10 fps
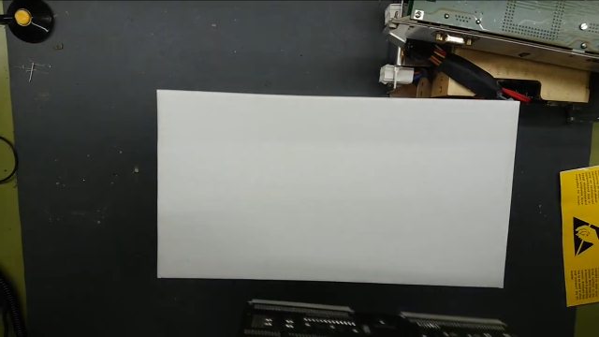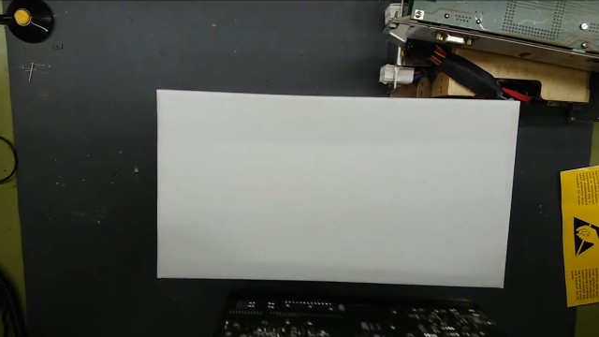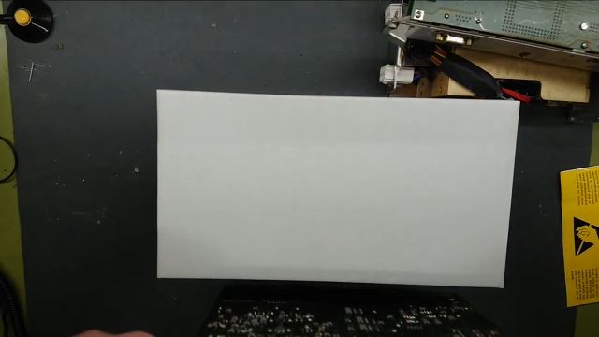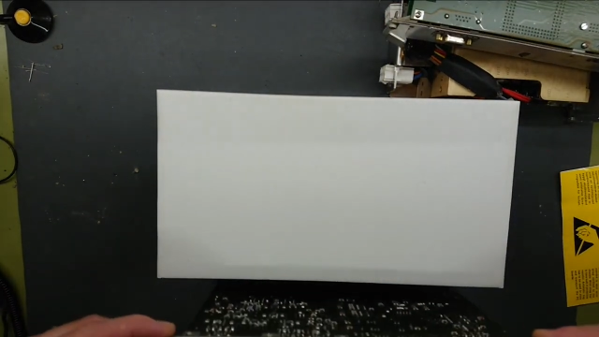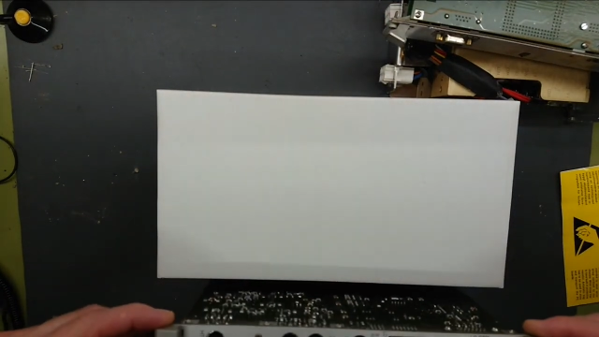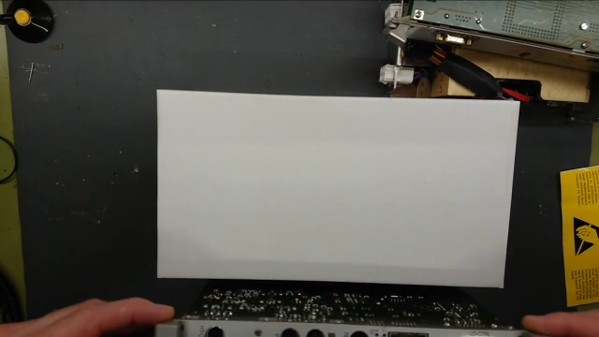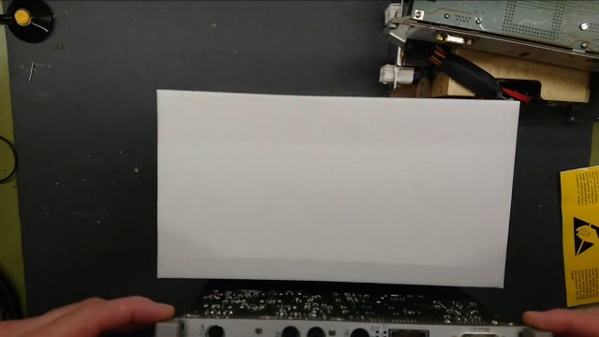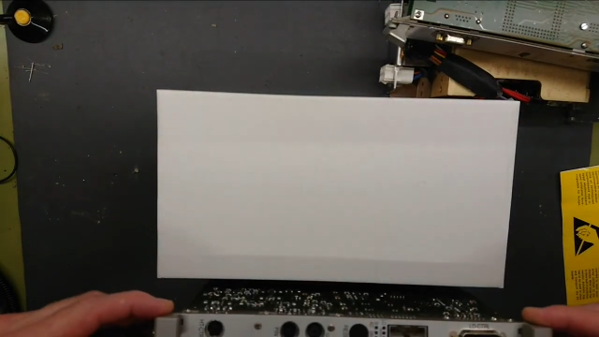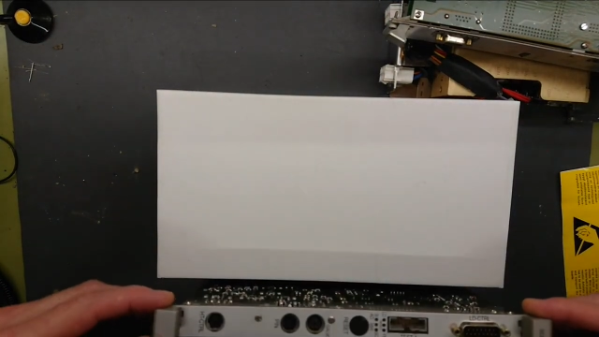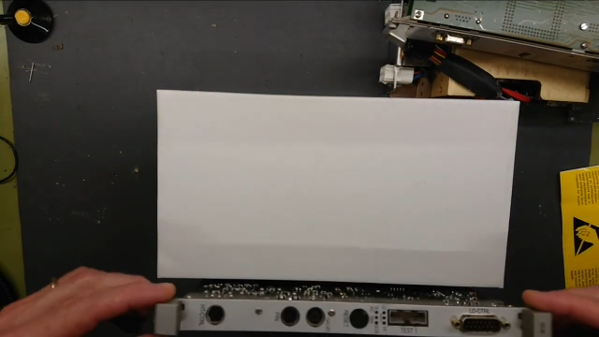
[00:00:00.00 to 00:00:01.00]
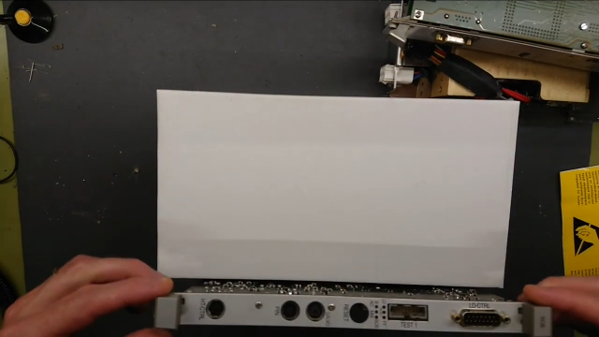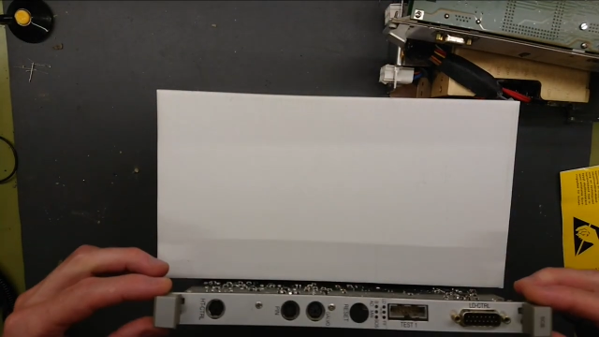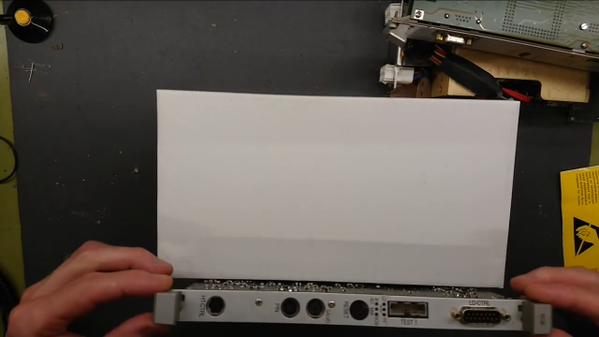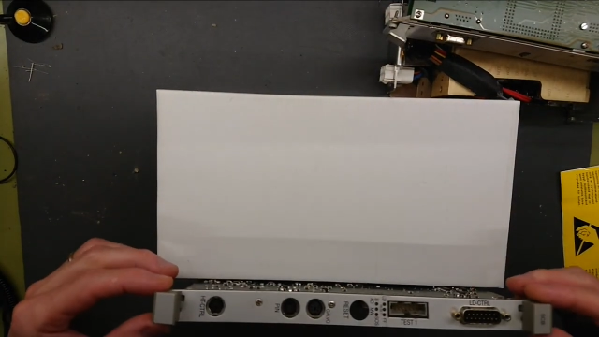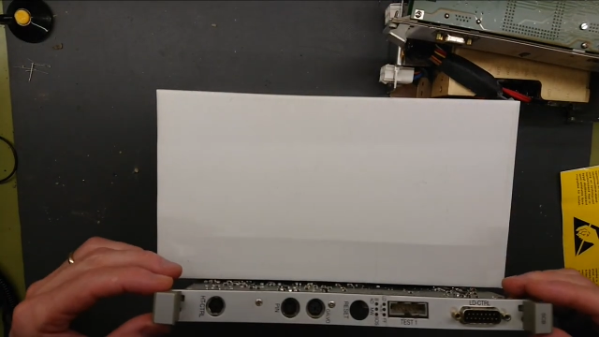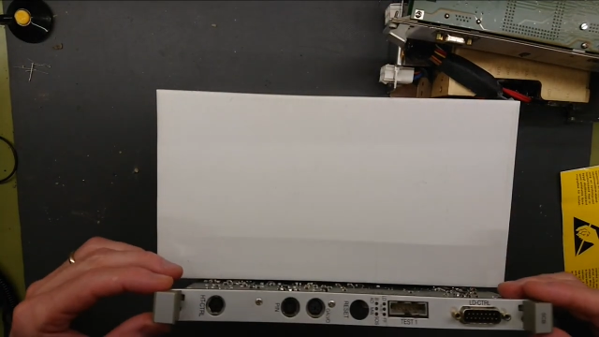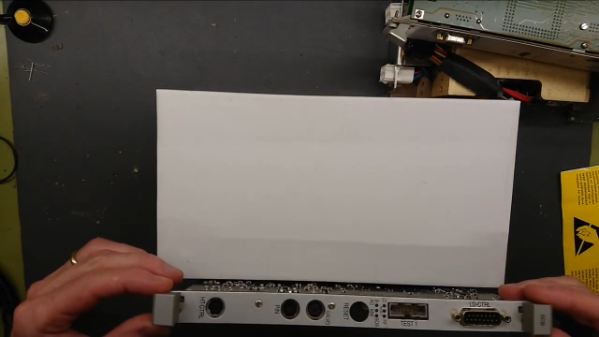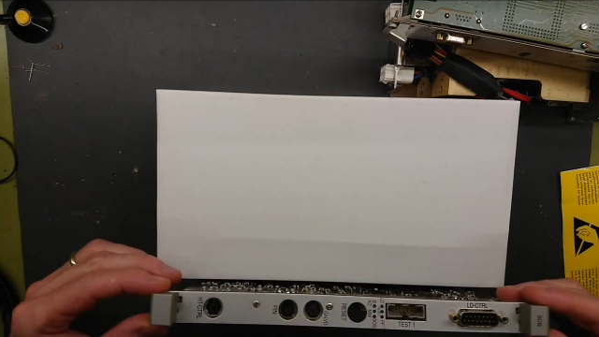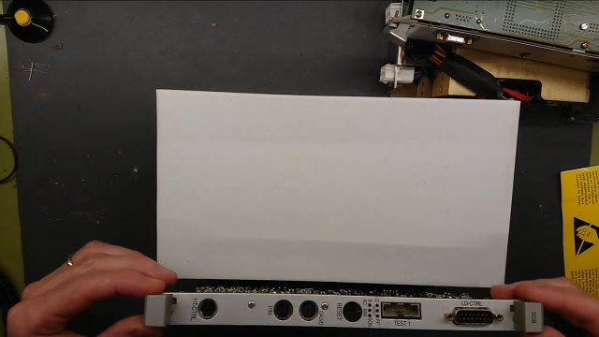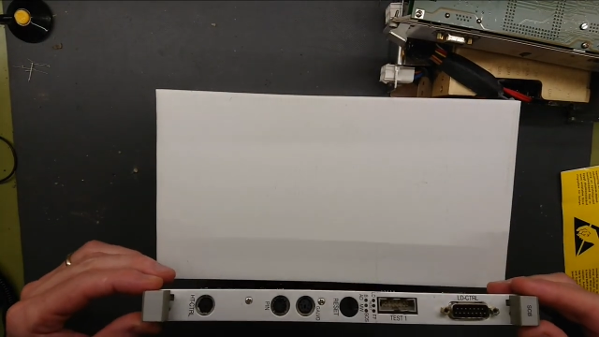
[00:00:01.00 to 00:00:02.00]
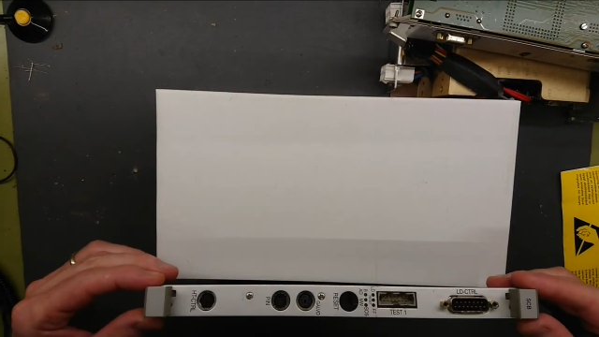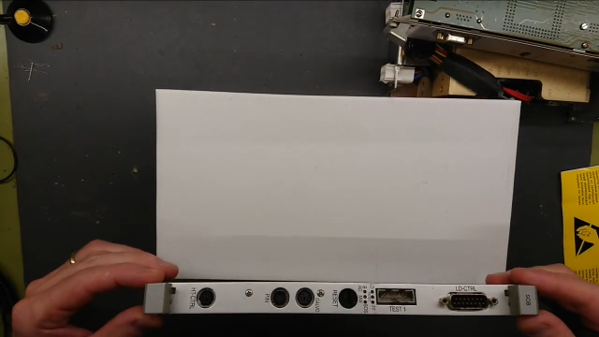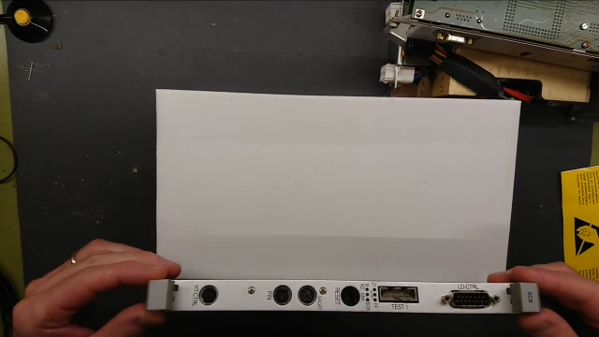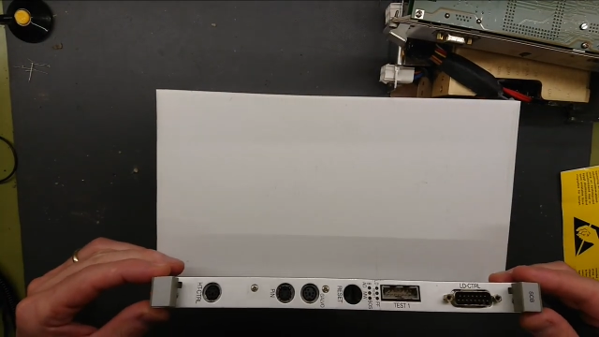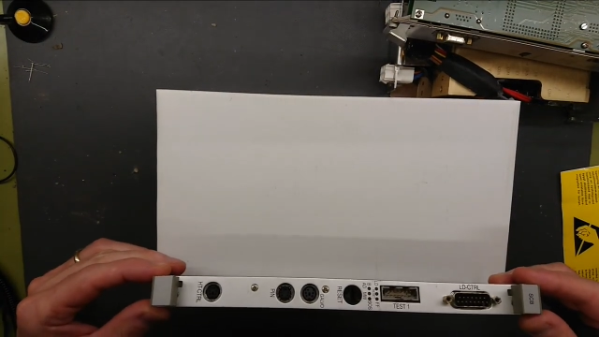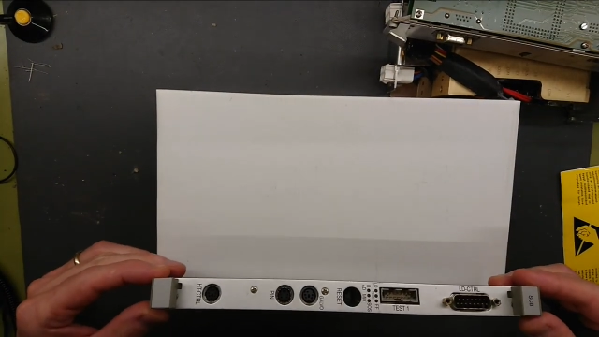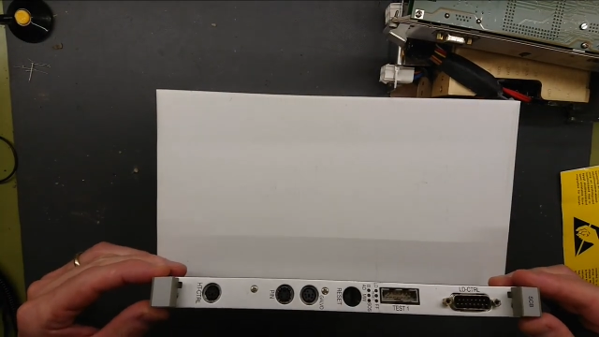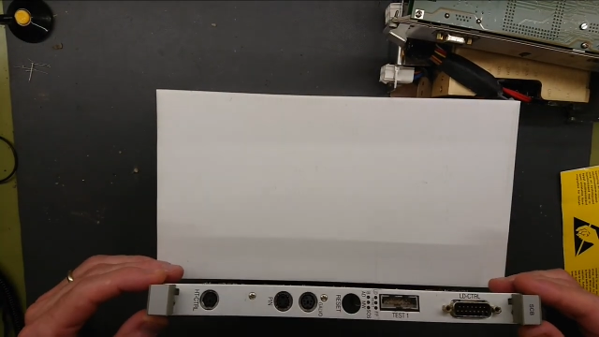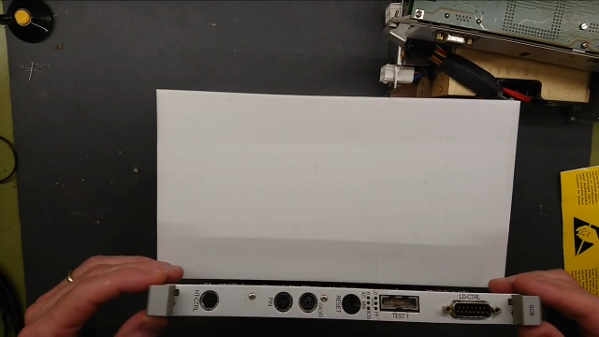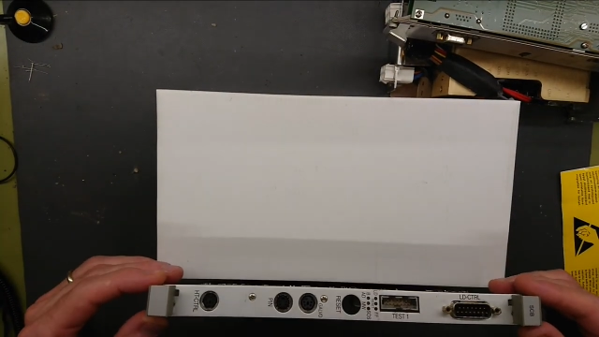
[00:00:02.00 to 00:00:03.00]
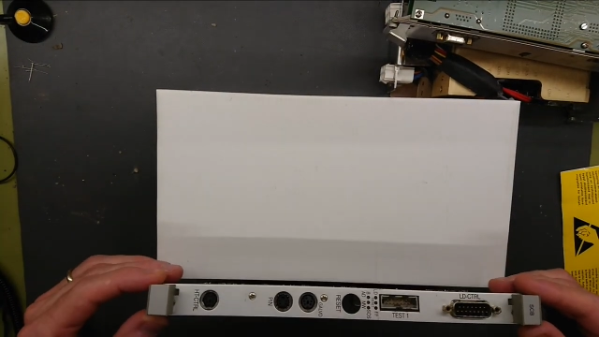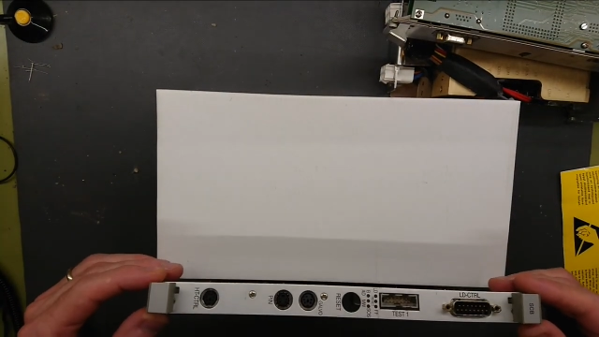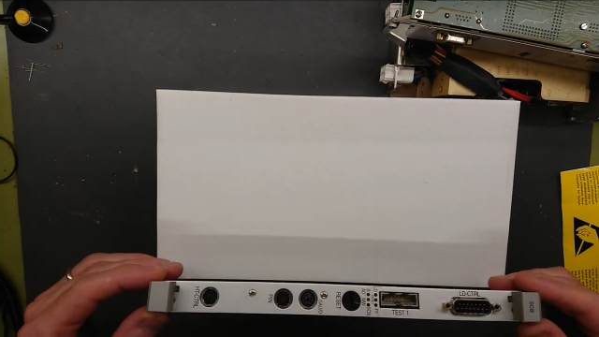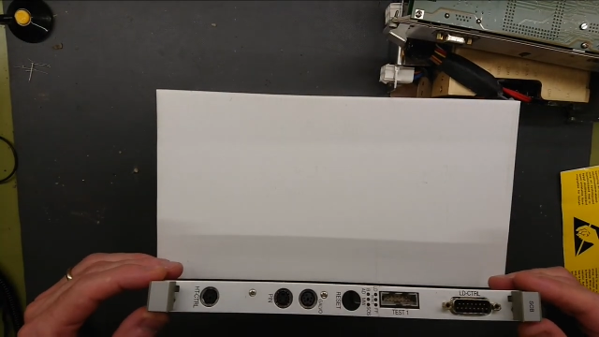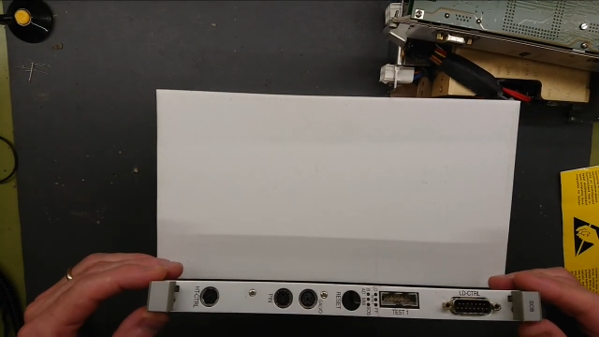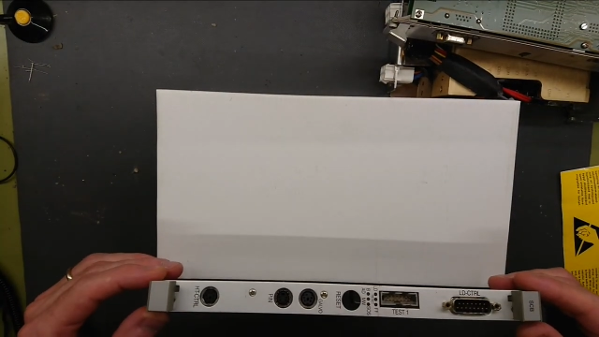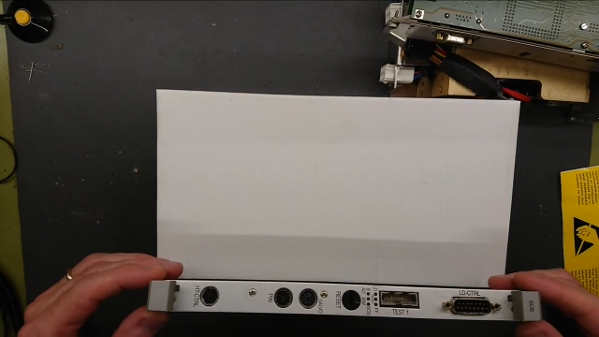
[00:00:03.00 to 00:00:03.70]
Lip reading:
(no speaker visible)